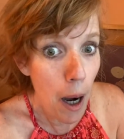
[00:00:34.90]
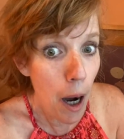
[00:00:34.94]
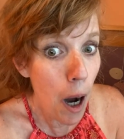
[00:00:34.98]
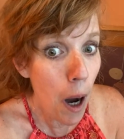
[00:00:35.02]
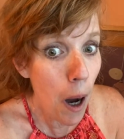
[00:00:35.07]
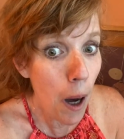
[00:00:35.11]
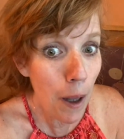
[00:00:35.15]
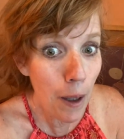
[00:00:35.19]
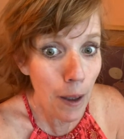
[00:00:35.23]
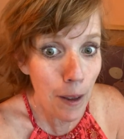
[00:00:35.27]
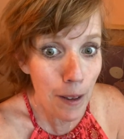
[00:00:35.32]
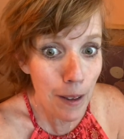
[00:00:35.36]

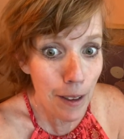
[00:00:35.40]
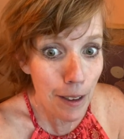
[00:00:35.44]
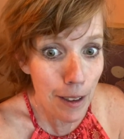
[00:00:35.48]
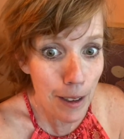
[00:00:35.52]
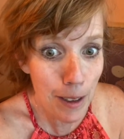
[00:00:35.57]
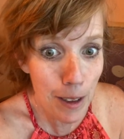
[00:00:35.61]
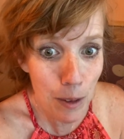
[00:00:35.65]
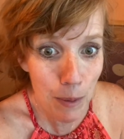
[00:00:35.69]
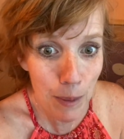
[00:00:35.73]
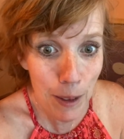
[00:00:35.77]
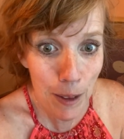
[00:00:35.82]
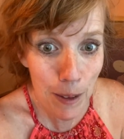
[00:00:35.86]
All of
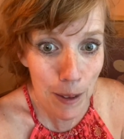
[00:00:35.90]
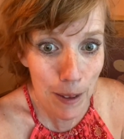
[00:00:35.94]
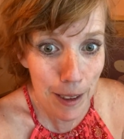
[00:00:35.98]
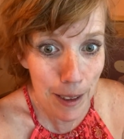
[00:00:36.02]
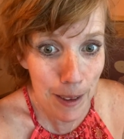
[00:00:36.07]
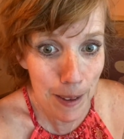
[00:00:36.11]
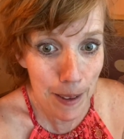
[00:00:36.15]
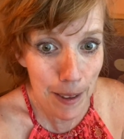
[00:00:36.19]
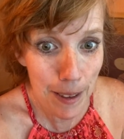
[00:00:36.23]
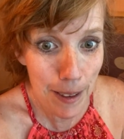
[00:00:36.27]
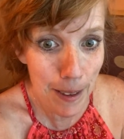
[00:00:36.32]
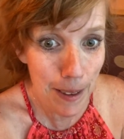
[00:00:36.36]
this
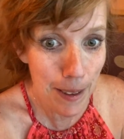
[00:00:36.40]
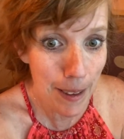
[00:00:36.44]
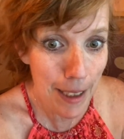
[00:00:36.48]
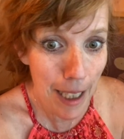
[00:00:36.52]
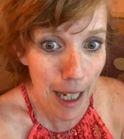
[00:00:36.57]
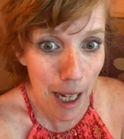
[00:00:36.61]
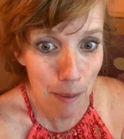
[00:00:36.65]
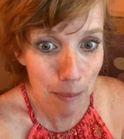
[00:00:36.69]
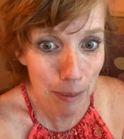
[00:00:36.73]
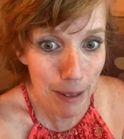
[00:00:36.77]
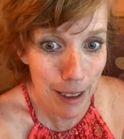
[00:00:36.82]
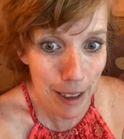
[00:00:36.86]
weirdness that's
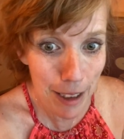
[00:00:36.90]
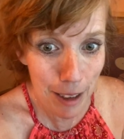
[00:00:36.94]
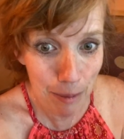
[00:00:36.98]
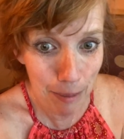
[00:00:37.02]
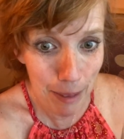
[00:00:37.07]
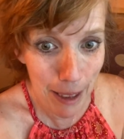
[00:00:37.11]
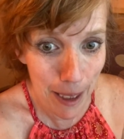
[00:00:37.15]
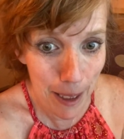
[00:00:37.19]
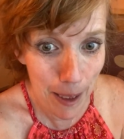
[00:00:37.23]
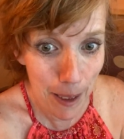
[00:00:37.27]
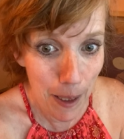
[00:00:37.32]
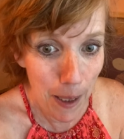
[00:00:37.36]
happened to
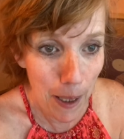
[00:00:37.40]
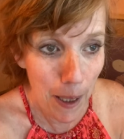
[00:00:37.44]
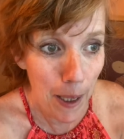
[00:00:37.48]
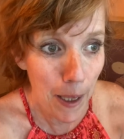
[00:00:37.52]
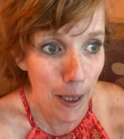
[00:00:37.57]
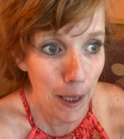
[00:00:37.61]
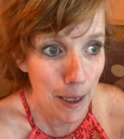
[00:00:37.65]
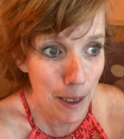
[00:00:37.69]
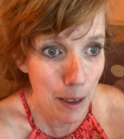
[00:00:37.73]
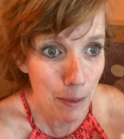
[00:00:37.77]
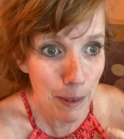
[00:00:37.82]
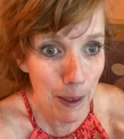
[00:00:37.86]
me
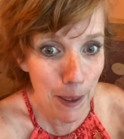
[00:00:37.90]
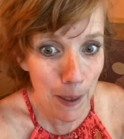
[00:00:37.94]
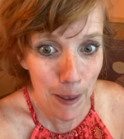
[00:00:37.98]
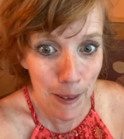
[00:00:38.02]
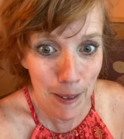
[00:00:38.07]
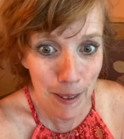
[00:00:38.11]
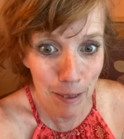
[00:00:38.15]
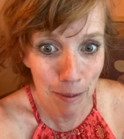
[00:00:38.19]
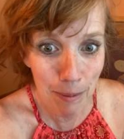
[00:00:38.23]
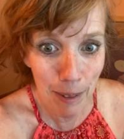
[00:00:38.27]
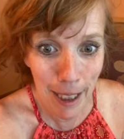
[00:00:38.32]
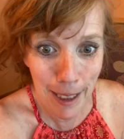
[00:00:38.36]
is
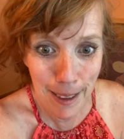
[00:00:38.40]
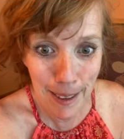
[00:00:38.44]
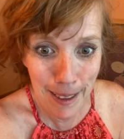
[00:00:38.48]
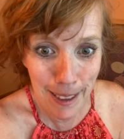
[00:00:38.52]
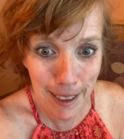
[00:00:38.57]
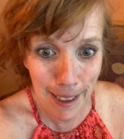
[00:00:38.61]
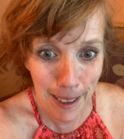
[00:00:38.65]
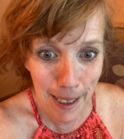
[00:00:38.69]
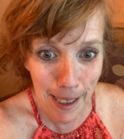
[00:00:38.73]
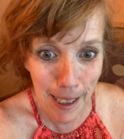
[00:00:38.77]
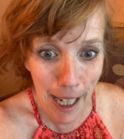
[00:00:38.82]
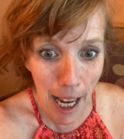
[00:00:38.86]
because of my
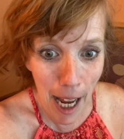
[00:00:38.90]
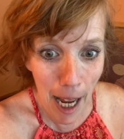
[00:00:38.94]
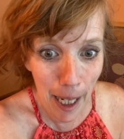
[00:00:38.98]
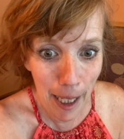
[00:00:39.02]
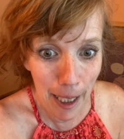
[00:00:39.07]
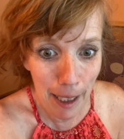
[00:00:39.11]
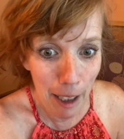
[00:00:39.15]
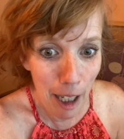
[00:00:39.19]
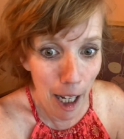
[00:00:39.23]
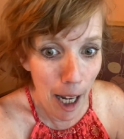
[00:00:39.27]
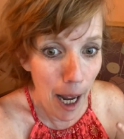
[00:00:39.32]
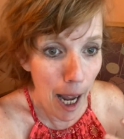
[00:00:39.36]

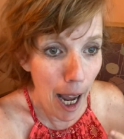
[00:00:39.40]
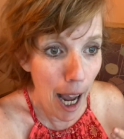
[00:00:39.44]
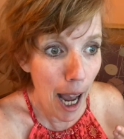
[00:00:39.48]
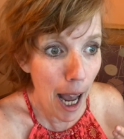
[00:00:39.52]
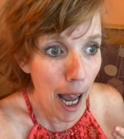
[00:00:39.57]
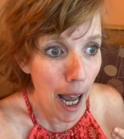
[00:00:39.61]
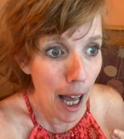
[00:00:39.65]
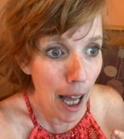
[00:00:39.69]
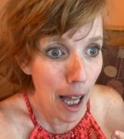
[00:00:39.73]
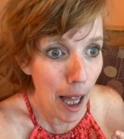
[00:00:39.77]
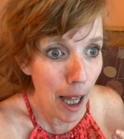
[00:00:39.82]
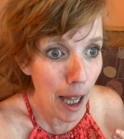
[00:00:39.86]
DNA.
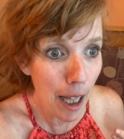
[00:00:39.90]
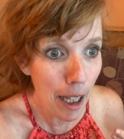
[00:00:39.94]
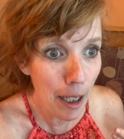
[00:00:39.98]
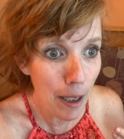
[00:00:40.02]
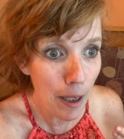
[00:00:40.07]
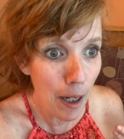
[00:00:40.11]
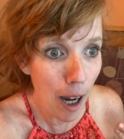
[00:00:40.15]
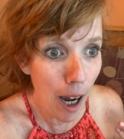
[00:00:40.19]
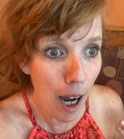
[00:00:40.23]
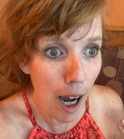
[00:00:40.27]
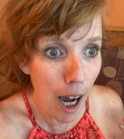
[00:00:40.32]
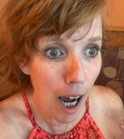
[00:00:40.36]

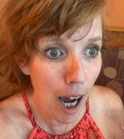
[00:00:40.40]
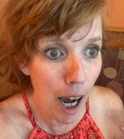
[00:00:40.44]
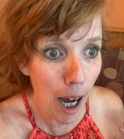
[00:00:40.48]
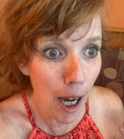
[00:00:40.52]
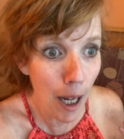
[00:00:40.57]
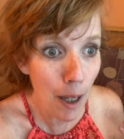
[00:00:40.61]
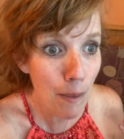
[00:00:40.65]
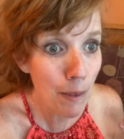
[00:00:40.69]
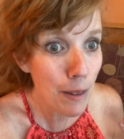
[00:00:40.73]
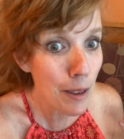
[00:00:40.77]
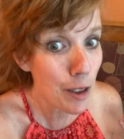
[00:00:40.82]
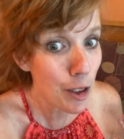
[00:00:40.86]
And
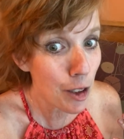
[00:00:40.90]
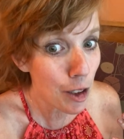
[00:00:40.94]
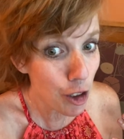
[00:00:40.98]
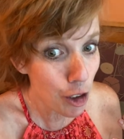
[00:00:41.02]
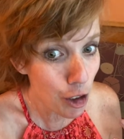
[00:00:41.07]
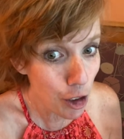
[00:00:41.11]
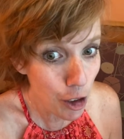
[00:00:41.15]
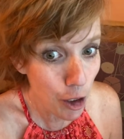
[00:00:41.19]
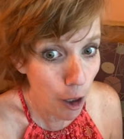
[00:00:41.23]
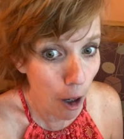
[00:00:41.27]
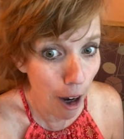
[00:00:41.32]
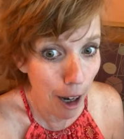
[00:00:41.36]
I was in
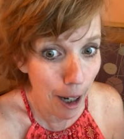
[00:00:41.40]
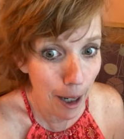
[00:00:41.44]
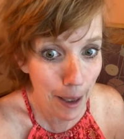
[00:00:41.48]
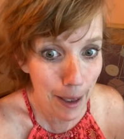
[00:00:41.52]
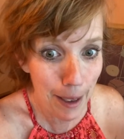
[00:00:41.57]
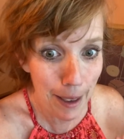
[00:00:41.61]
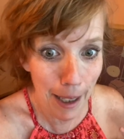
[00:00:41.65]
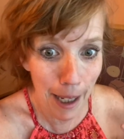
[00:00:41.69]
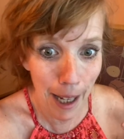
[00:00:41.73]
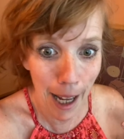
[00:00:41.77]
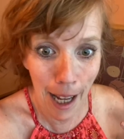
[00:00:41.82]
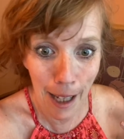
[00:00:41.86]
shock
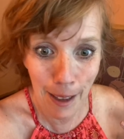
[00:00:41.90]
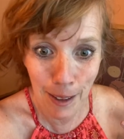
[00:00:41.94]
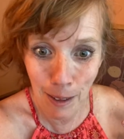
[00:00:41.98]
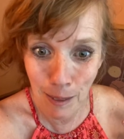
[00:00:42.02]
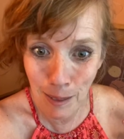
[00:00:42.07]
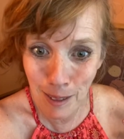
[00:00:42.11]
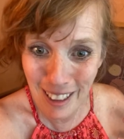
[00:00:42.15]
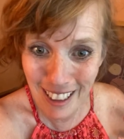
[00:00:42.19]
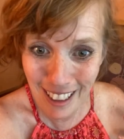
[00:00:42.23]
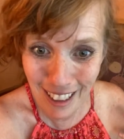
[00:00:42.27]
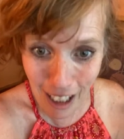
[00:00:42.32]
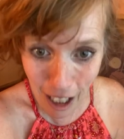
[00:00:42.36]
and there
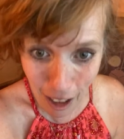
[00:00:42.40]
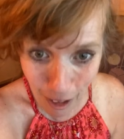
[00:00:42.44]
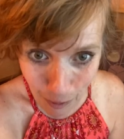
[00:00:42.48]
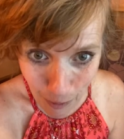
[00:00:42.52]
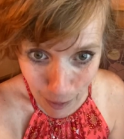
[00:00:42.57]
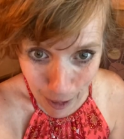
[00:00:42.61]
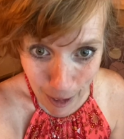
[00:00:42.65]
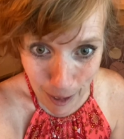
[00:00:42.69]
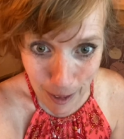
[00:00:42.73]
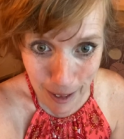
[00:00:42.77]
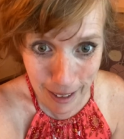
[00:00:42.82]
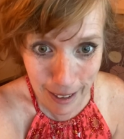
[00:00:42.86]
was a lot of
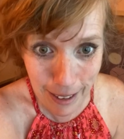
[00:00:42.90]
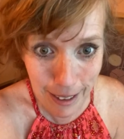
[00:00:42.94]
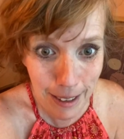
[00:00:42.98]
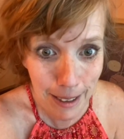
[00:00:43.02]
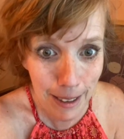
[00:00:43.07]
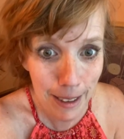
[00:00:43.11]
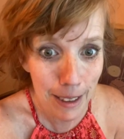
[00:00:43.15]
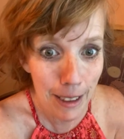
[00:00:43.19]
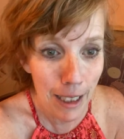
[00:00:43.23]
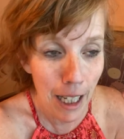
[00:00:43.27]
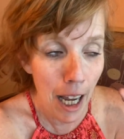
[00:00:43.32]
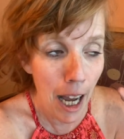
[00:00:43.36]

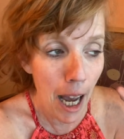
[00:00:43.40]
weirdness.